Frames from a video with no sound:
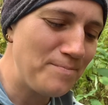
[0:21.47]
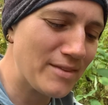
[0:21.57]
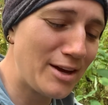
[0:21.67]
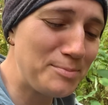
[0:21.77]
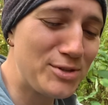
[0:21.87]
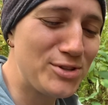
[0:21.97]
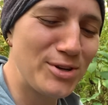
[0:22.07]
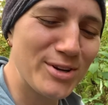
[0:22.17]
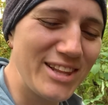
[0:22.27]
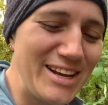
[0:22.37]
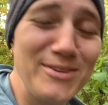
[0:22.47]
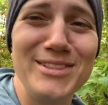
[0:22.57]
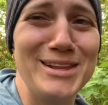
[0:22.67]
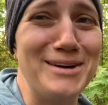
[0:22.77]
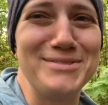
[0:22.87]
absurdly
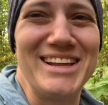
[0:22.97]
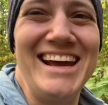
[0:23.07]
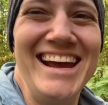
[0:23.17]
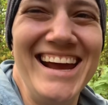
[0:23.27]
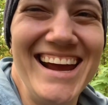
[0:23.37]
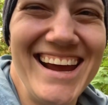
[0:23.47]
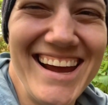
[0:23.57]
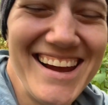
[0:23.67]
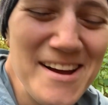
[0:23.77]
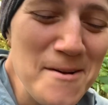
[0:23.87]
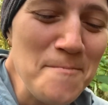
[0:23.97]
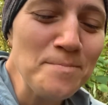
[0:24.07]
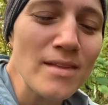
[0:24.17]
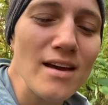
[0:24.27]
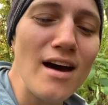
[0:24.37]
lovely. Did
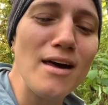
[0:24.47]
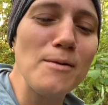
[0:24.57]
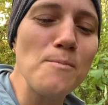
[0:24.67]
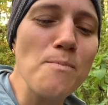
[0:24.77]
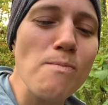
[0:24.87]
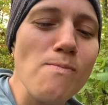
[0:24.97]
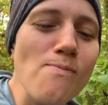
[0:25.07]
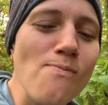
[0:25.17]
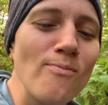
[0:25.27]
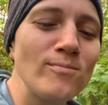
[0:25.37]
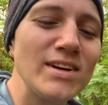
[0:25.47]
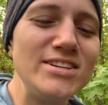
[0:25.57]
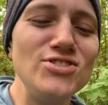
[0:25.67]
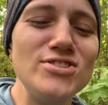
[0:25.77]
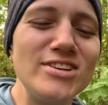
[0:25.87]
you know
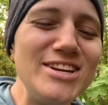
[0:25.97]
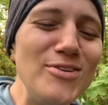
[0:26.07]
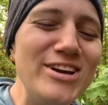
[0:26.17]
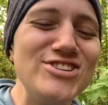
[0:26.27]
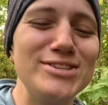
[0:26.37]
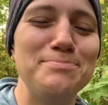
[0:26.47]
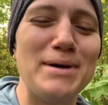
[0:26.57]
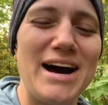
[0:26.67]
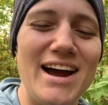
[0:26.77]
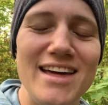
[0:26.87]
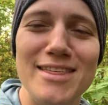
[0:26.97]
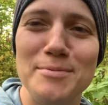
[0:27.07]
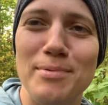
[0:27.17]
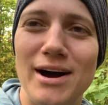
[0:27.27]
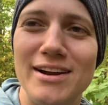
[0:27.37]
that you can just buy the
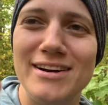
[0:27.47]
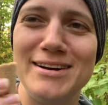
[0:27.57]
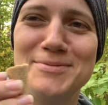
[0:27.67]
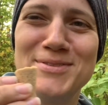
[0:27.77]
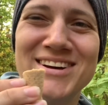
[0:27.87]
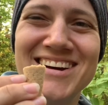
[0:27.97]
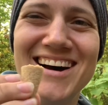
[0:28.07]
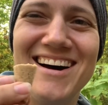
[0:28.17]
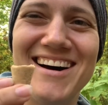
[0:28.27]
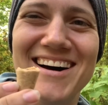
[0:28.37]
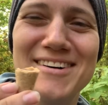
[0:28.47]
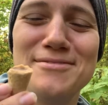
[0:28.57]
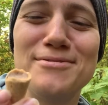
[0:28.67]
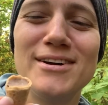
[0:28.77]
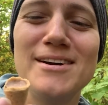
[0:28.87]
bottom
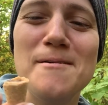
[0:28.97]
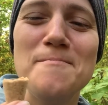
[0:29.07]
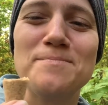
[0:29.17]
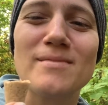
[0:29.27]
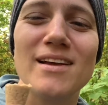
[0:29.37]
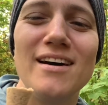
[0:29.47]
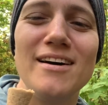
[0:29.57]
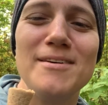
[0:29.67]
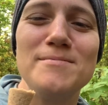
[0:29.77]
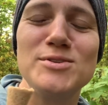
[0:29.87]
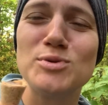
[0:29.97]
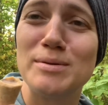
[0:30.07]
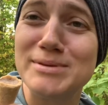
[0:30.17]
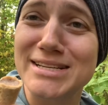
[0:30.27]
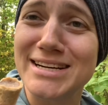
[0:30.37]
of
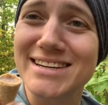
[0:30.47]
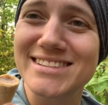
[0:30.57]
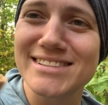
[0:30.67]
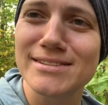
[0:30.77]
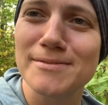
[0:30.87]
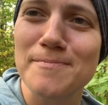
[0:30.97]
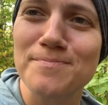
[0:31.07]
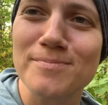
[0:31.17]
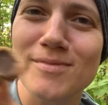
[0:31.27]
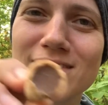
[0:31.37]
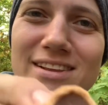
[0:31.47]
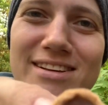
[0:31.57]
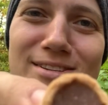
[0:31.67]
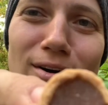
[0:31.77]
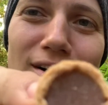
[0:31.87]
drumsticks?
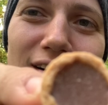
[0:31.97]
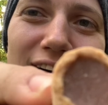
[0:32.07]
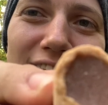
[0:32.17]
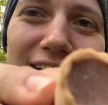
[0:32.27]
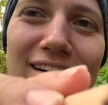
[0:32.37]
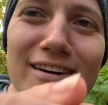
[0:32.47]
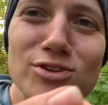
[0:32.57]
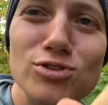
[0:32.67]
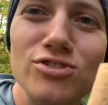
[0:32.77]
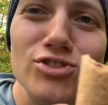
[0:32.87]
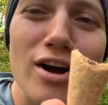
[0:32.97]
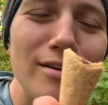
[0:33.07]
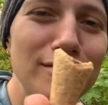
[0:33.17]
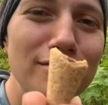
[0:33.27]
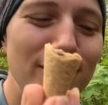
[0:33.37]
These are
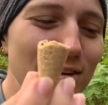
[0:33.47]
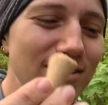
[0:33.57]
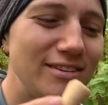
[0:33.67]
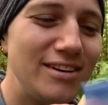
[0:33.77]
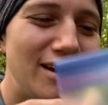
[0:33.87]
chocolate-filled